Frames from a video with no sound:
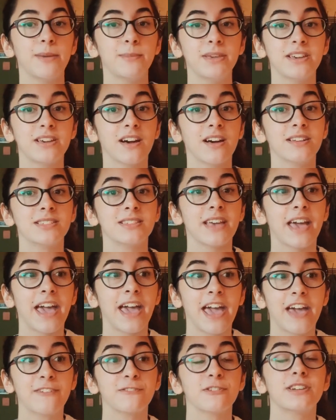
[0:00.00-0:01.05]
because
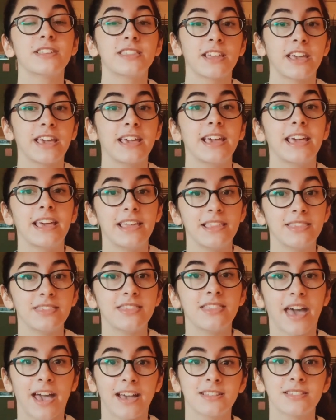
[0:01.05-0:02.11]
everything in
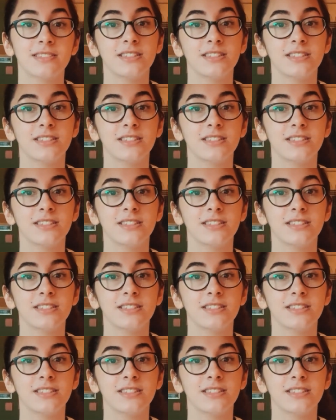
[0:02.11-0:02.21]
that